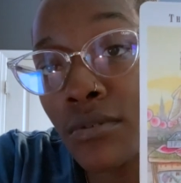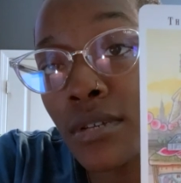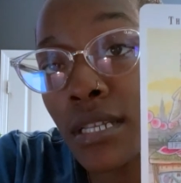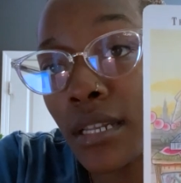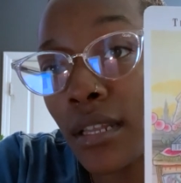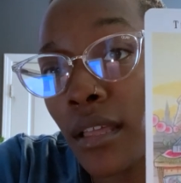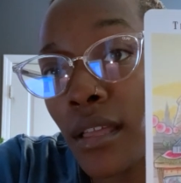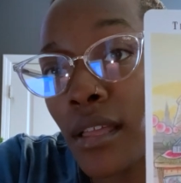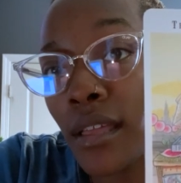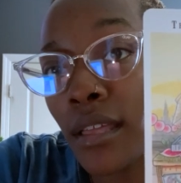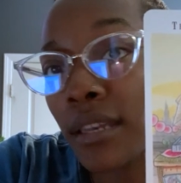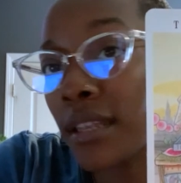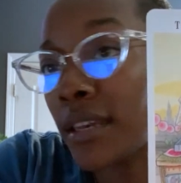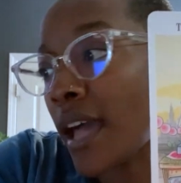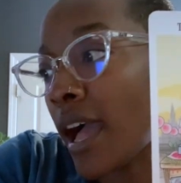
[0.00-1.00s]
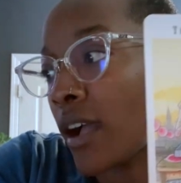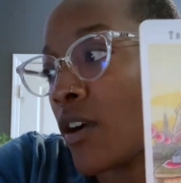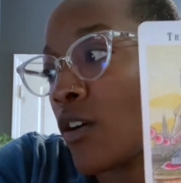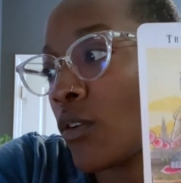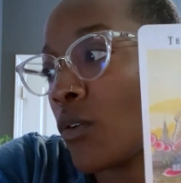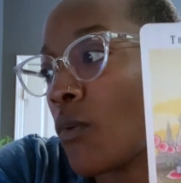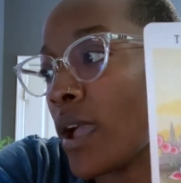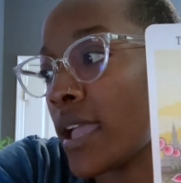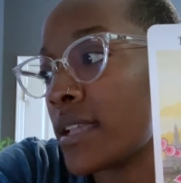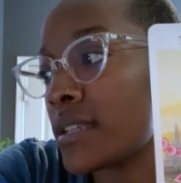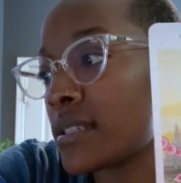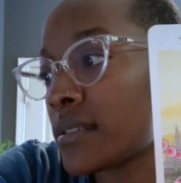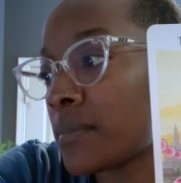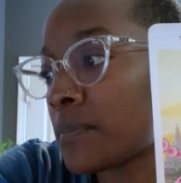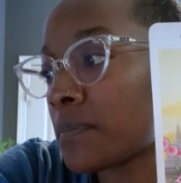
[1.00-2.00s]
it did not go to
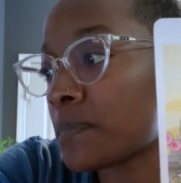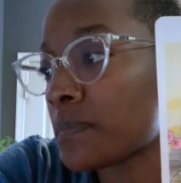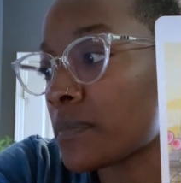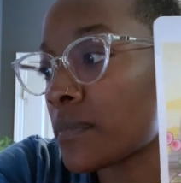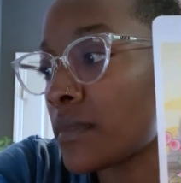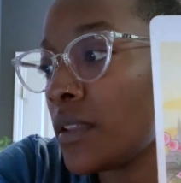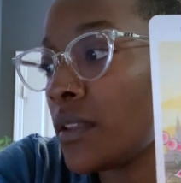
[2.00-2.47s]
waste. You